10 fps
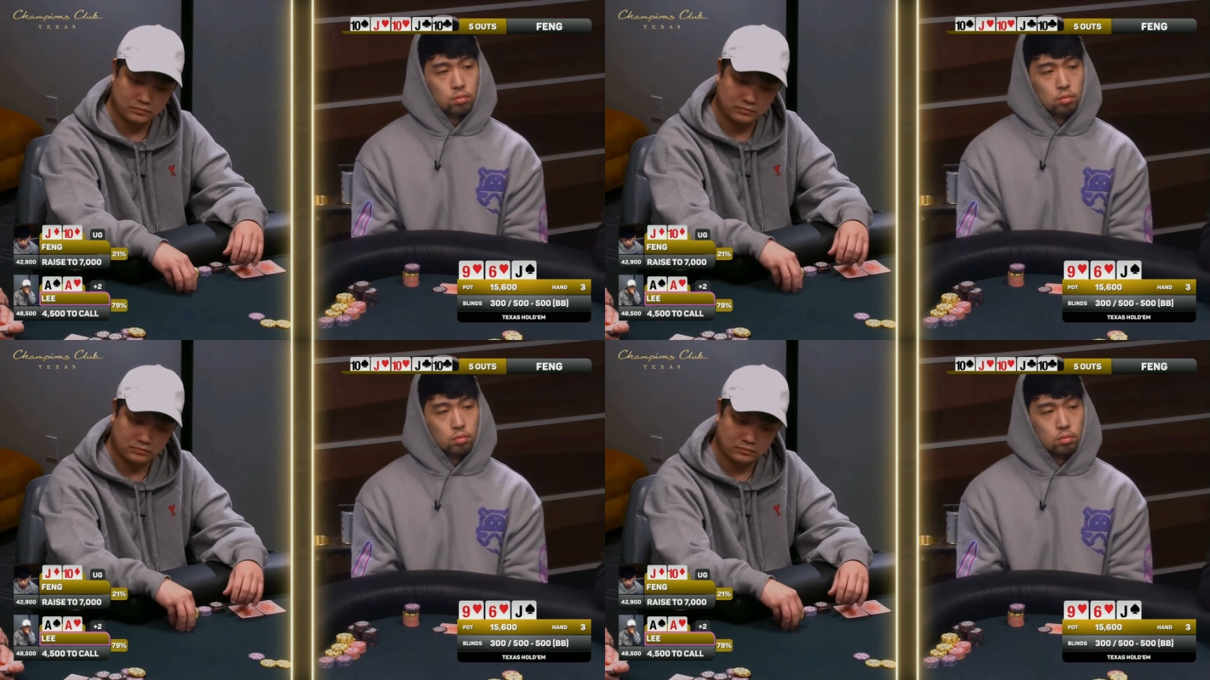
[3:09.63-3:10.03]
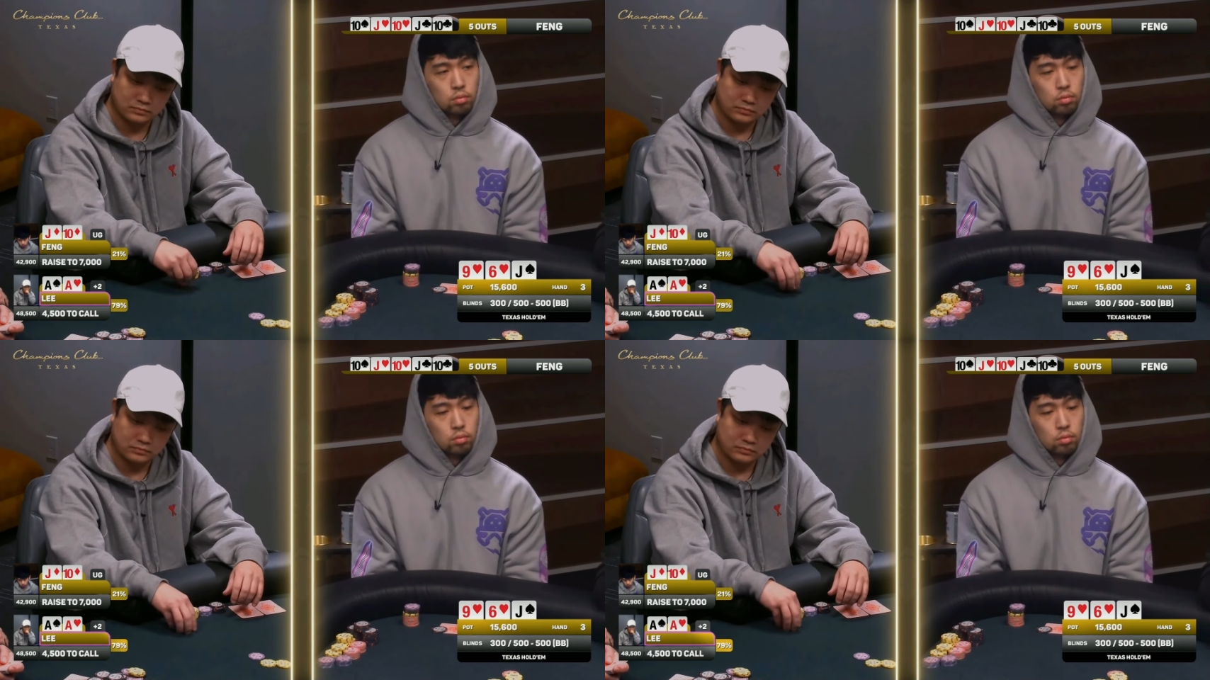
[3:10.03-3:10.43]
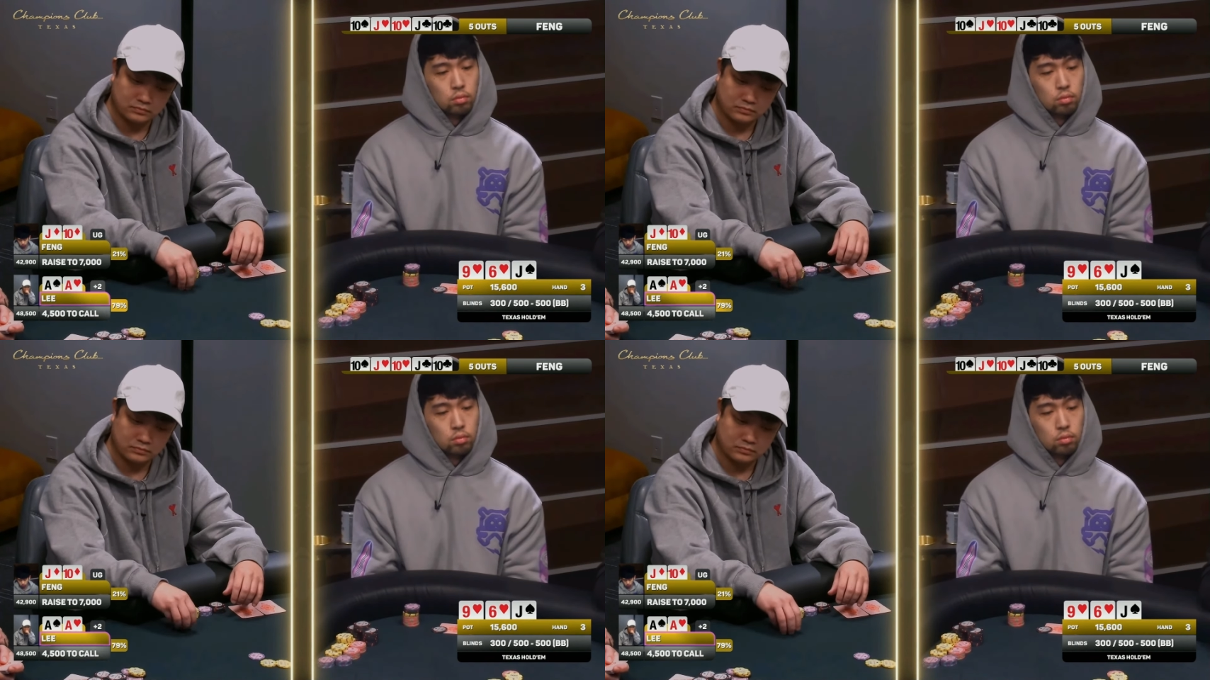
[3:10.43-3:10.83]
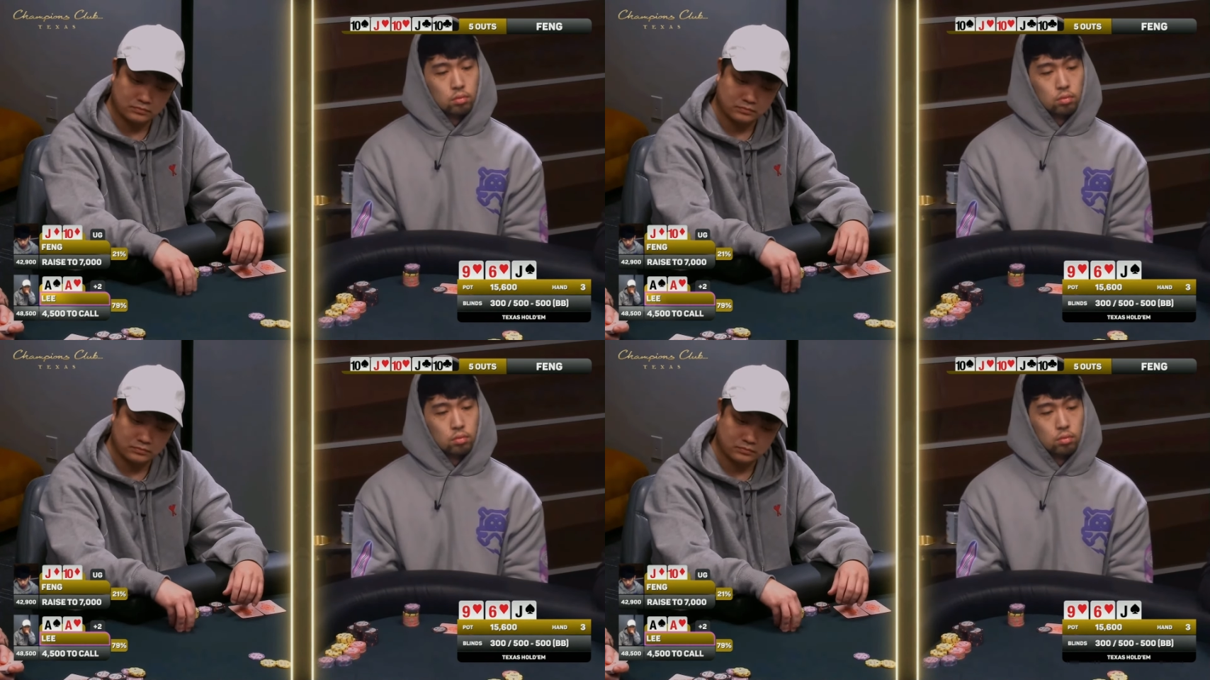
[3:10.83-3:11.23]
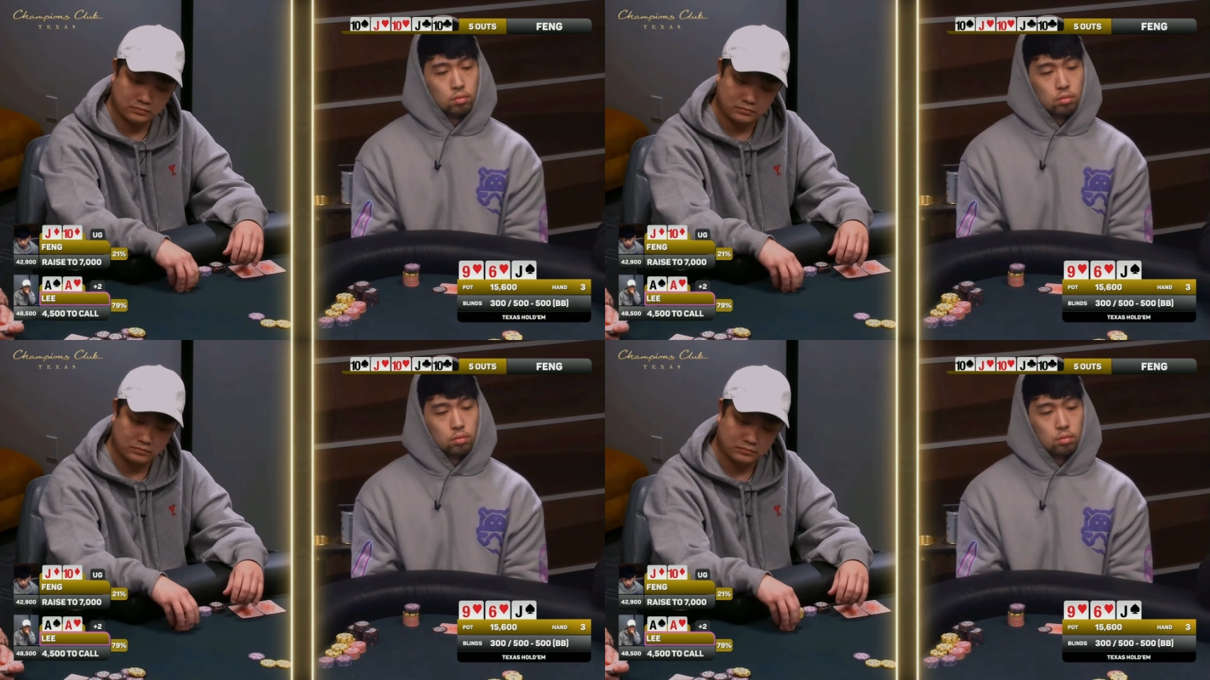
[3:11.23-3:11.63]

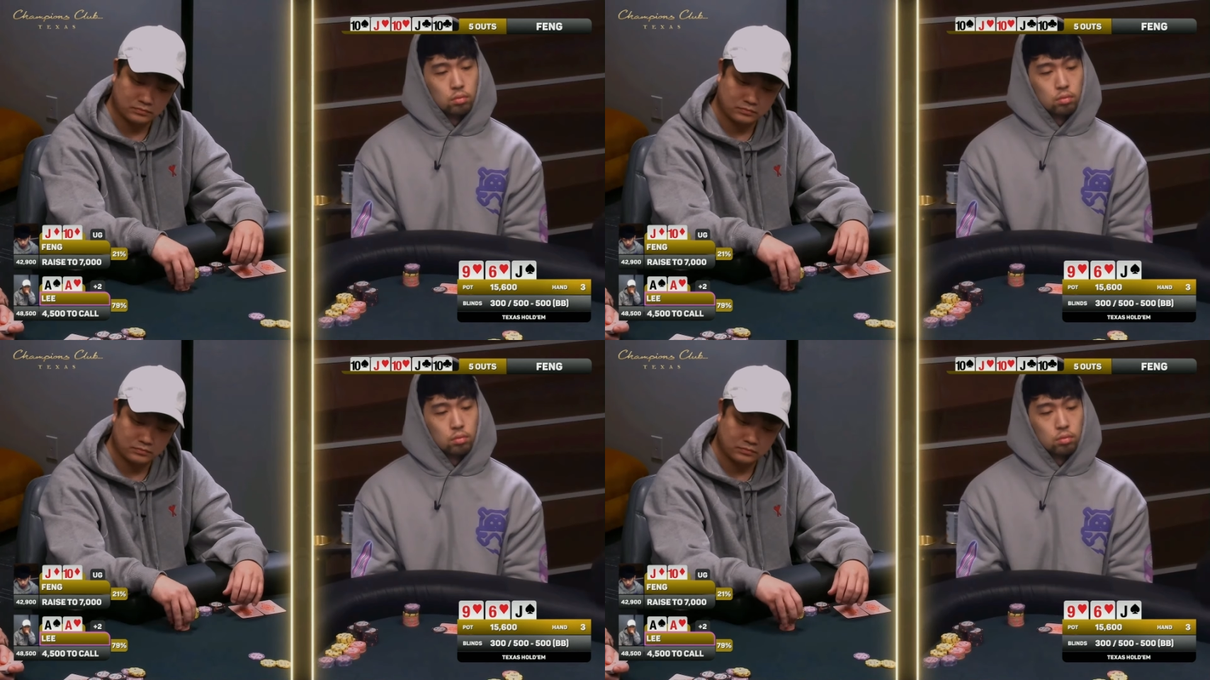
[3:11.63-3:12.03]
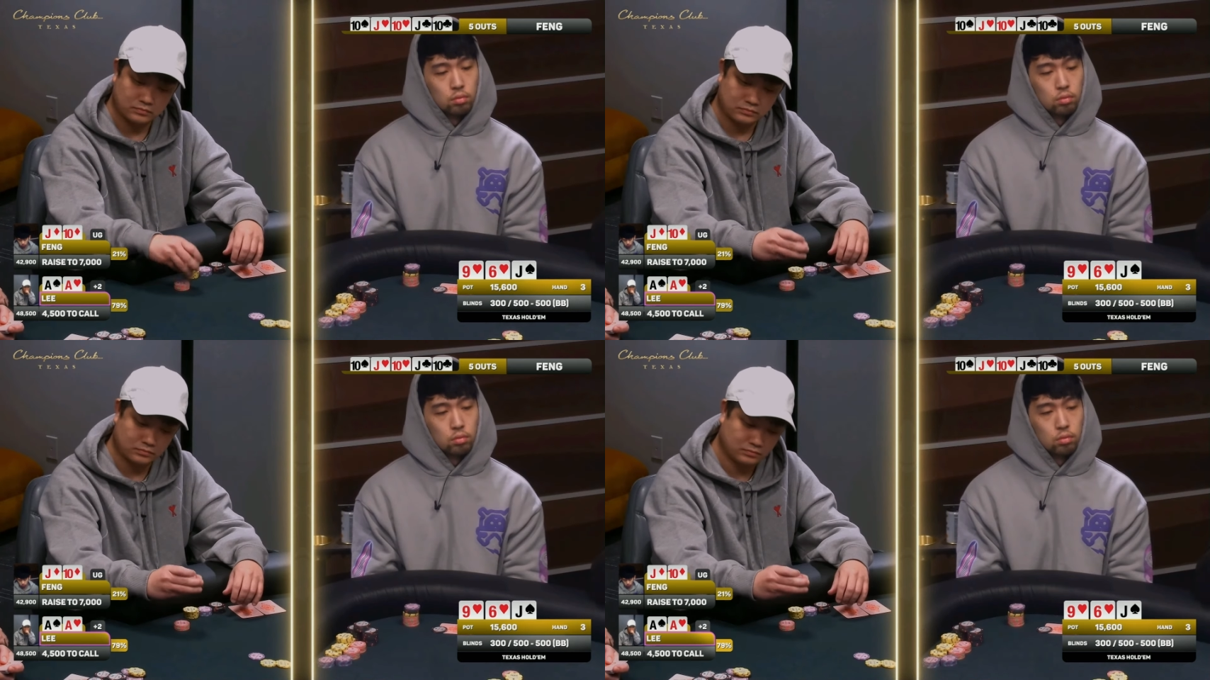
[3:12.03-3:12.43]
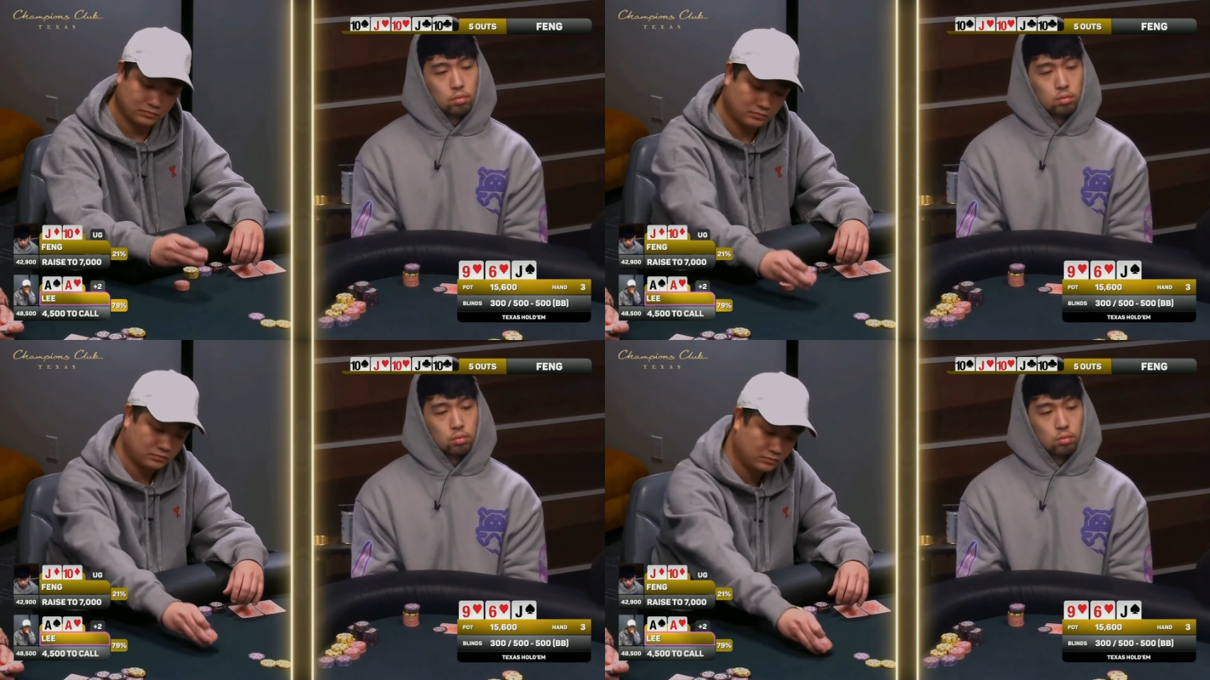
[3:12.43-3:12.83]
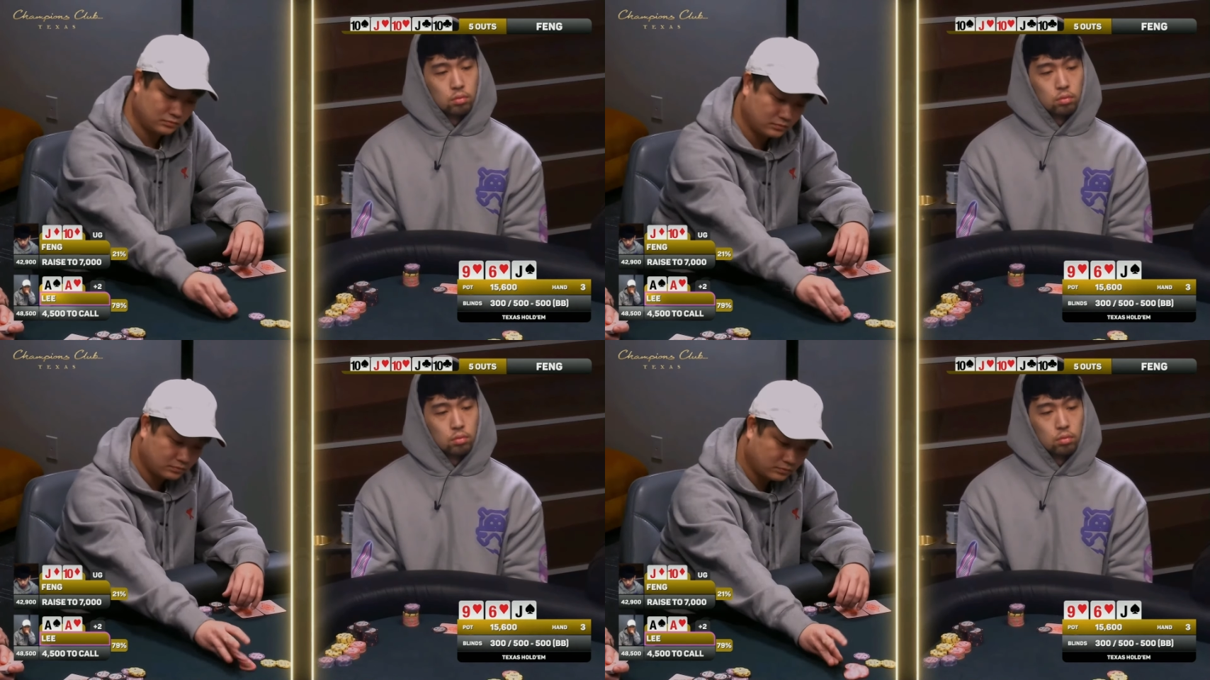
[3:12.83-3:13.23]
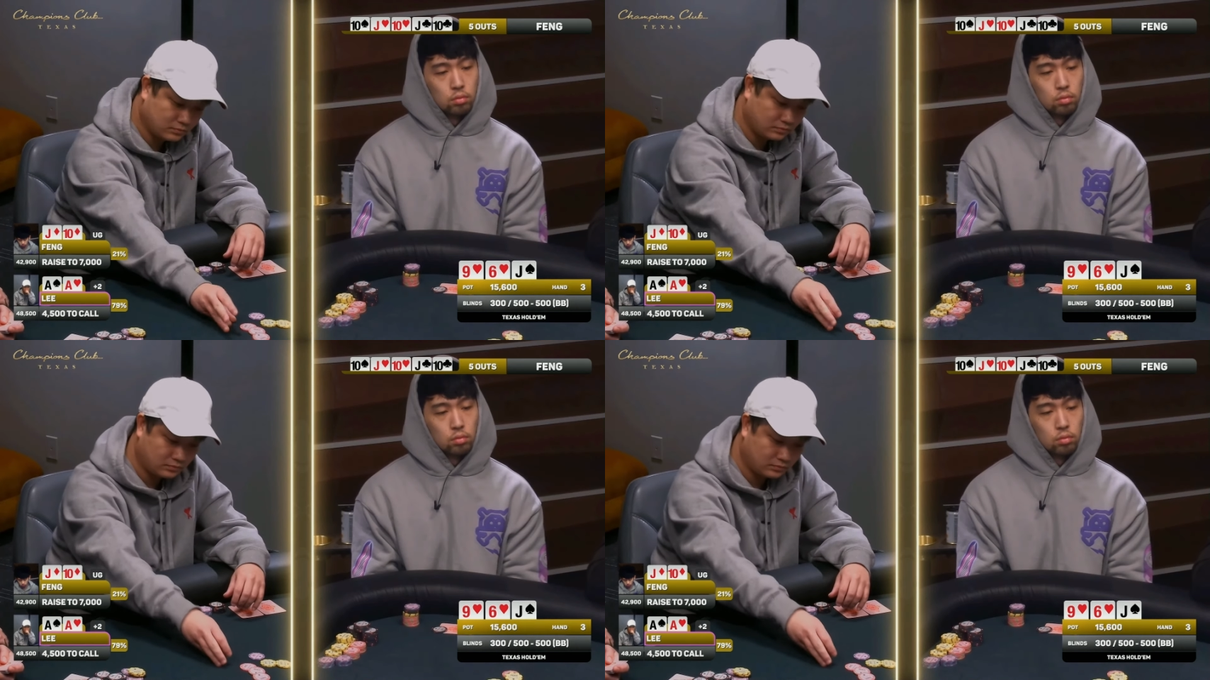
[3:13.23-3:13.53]
Nobody speaks.